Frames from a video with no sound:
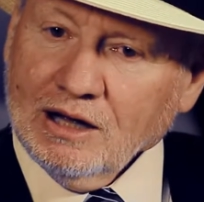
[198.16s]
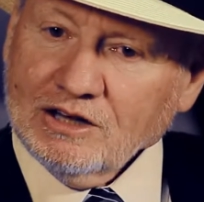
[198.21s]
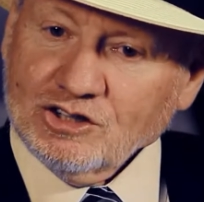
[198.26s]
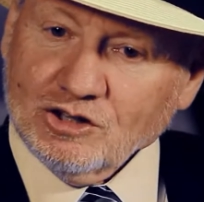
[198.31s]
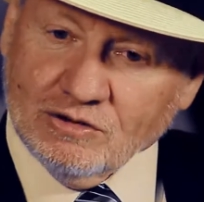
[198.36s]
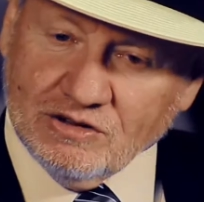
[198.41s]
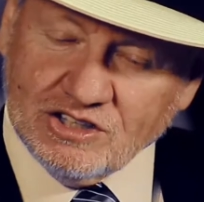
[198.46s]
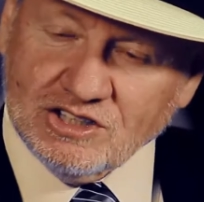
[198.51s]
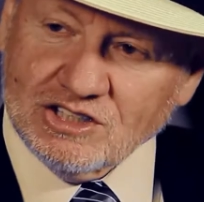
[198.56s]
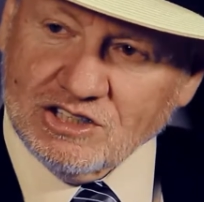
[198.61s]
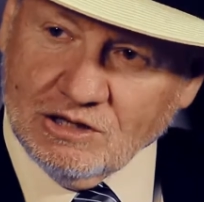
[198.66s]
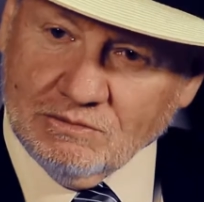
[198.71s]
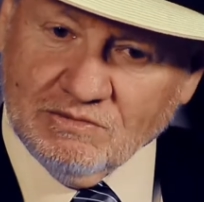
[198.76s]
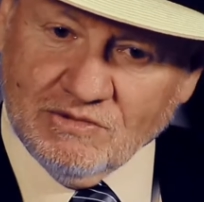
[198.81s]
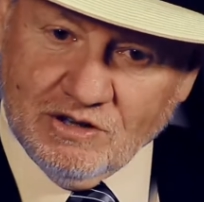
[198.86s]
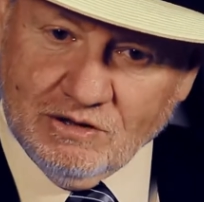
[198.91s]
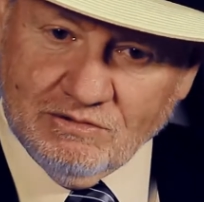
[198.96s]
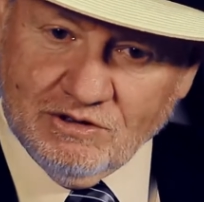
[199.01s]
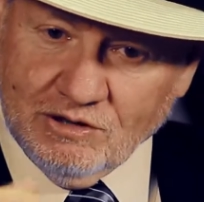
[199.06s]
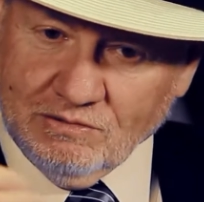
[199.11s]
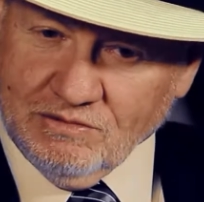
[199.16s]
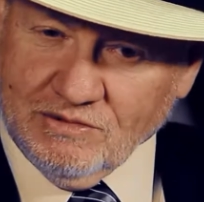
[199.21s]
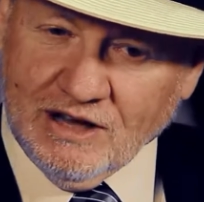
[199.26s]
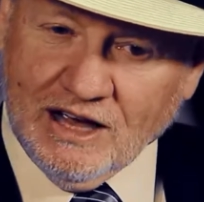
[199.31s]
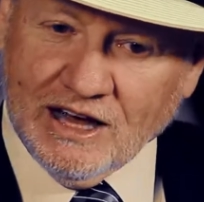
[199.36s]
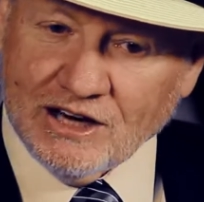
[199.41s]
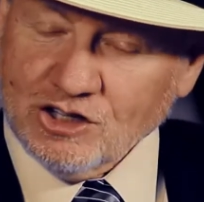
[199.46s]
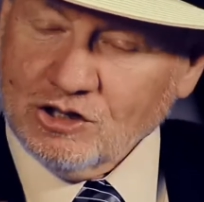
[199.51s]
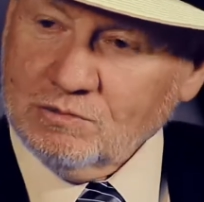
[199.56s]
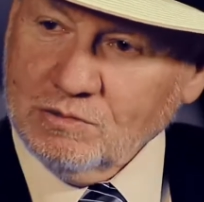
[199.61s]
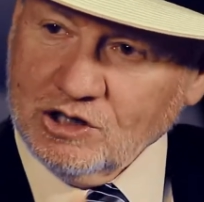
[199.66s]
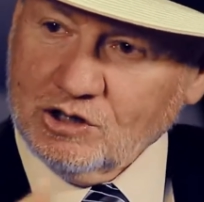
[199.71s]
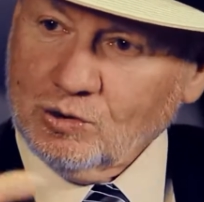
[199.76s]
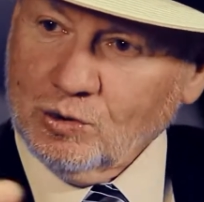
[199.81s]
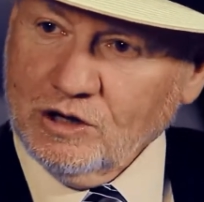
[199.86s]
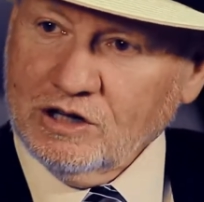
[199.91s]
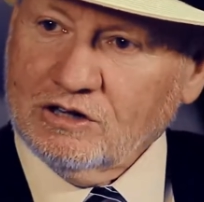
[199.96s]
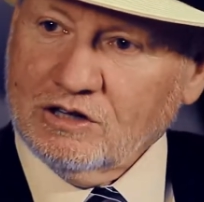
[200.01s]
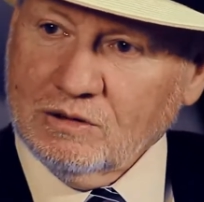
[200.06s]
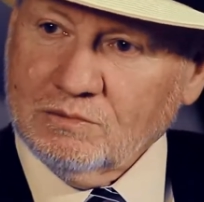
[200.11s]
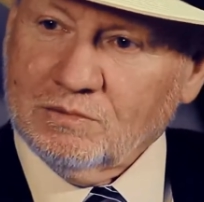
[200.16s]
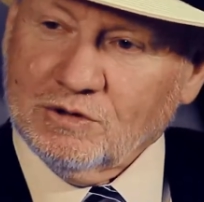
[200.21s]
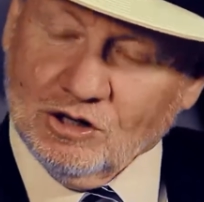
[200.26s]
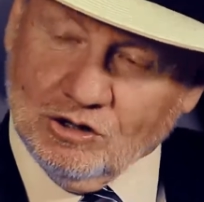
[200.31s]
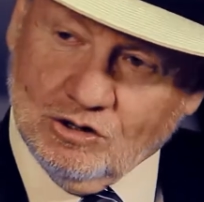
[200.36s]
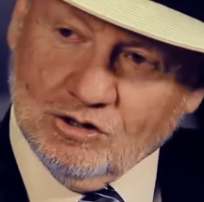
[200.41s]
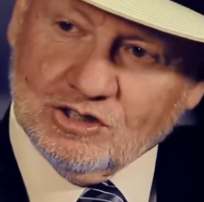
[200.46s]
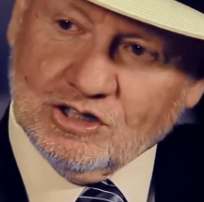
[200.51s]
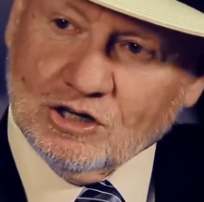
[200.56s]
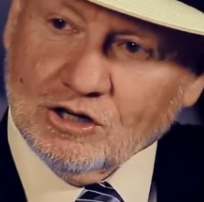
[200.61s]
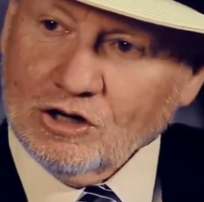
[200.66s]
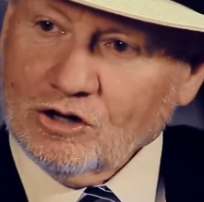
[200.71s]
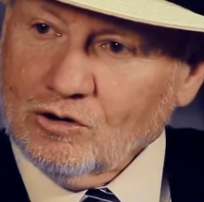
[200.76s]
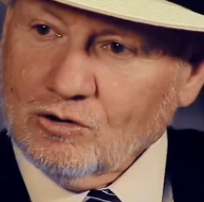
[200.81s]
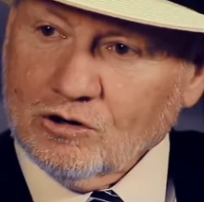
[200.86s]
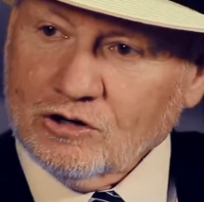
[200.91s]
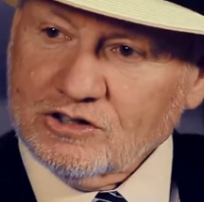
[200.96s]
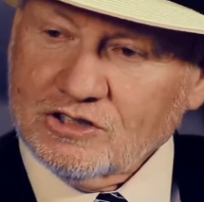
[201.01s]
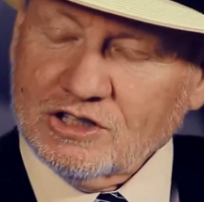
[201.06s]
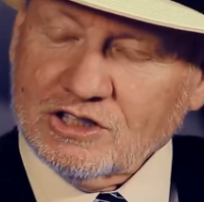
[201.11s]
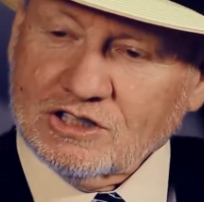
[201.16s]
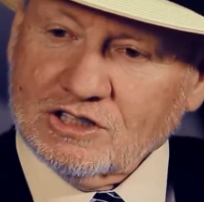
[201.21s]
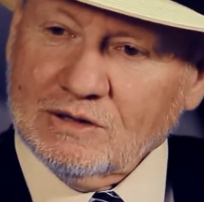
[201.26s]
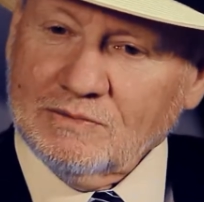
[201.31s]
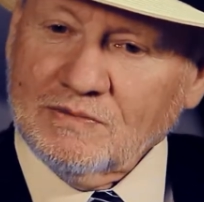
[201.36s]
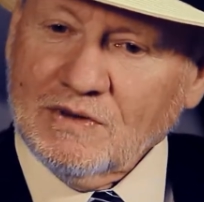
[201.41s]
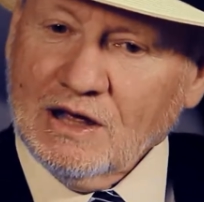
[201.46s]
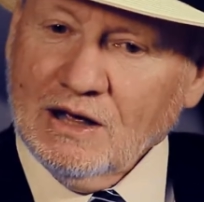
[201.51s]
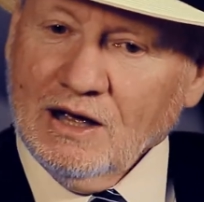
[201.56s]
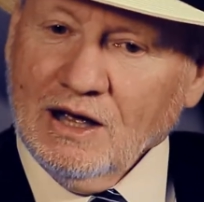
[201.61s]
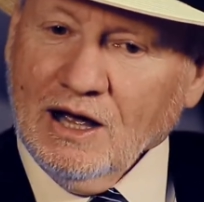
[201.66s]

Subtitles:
So this is the action between them using a court system,